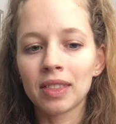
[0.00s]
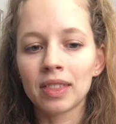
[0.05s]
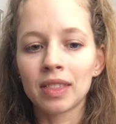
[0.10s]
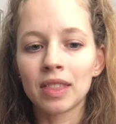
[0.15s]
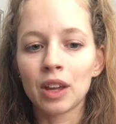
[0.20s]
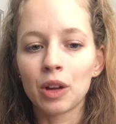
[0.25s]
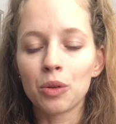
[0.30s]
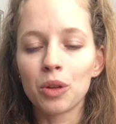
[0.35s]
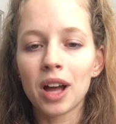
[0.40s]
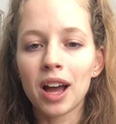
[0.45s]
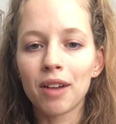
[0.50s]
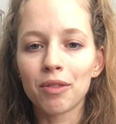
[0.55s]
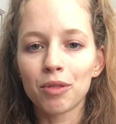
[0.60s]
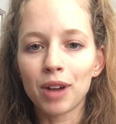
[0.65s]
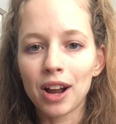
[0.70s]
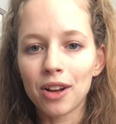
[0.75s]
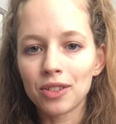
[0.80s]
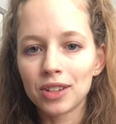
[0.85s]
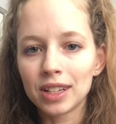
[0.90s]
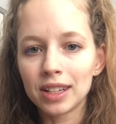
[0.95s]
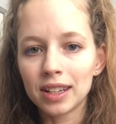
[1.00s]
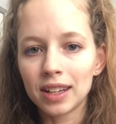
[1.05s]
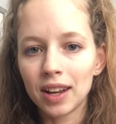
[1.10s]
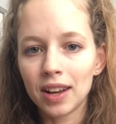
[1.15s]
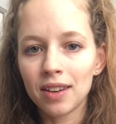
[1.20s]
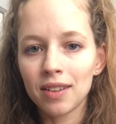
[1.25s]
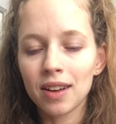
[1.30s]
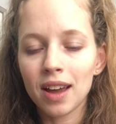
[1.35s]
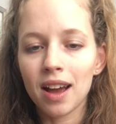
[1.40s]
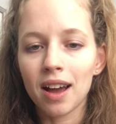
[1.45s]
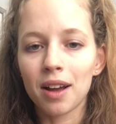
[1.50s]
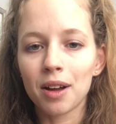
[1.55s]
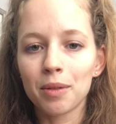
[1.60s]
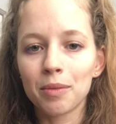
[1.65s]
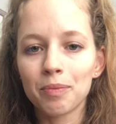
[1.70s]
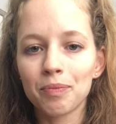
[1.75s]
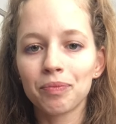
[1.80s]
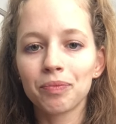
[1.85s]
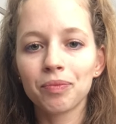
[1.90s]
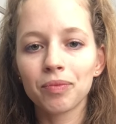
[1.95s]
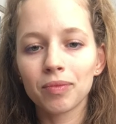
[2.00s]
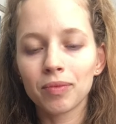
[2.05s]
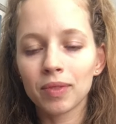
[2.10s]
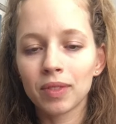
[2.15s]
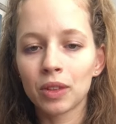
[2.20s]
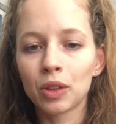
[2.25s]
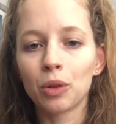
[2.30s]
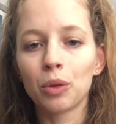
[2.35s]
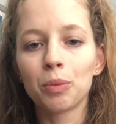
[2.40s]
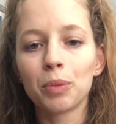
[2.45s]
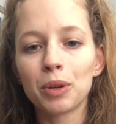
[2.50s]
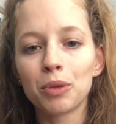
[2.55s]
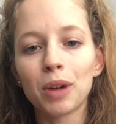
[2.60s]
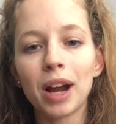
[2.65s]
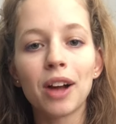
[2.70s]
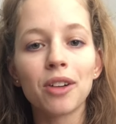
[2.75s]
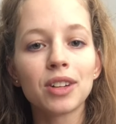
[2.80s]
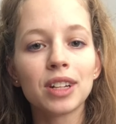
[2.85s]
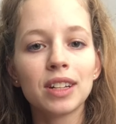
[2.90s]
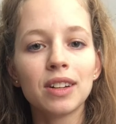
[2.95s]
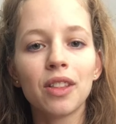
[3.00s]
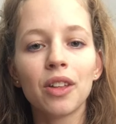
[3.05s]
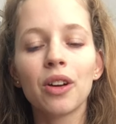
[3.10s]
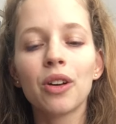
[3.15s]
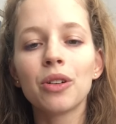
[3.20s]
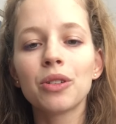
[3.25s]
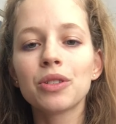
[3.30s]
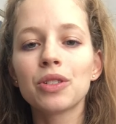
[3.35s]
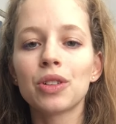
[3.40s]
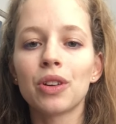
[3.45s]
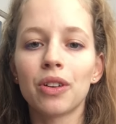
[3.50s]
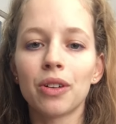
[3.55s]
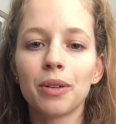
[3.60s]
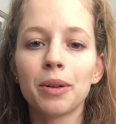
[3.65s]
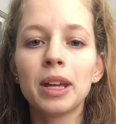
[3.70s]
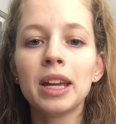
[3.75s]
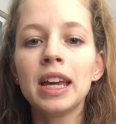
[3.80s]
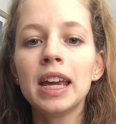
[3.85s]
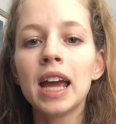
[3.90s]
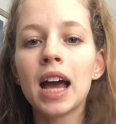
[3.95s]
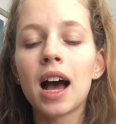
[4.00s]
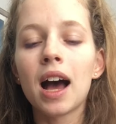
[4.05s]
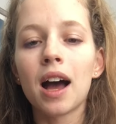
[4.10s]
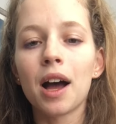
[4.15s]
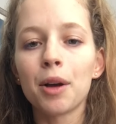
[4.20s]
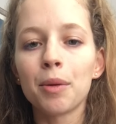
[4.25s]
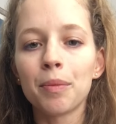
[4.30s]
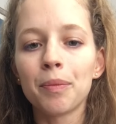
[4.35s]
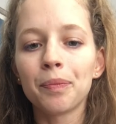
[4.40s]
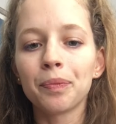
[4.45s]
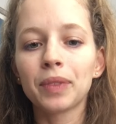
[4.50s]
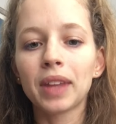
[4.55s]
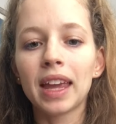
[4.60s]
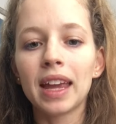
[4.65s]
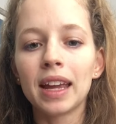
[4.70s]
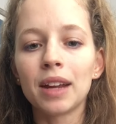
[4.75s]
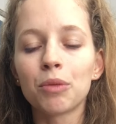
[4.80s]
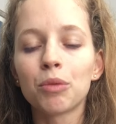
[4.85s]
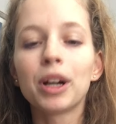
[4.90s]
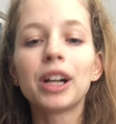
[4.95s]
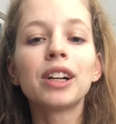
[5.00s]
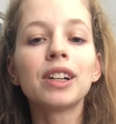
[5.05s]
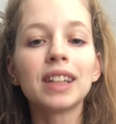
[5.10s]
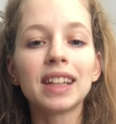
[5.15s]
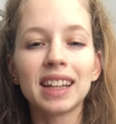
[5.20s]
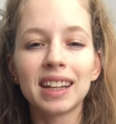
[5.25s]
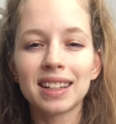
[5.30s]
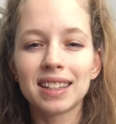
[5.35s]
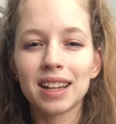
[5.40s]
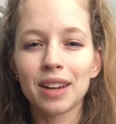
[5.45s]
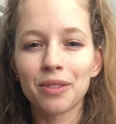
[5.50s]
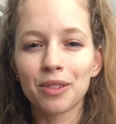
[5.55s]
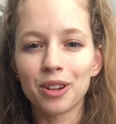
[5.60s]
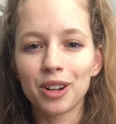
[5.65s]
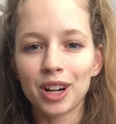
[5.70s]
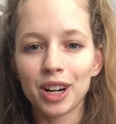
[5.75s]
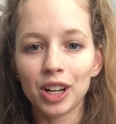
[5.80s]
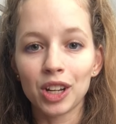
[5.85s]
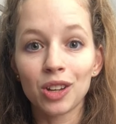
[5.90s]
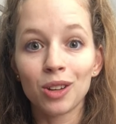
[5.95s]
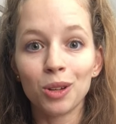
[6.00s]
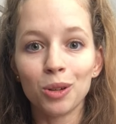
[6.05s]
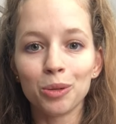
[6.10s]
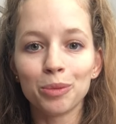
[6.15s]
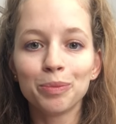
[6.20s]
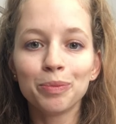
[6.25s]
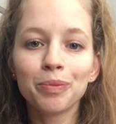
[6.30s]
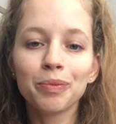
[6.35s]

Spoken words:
They will have rounded, they'll be rounded though, so, and rarely it's ever in a cube,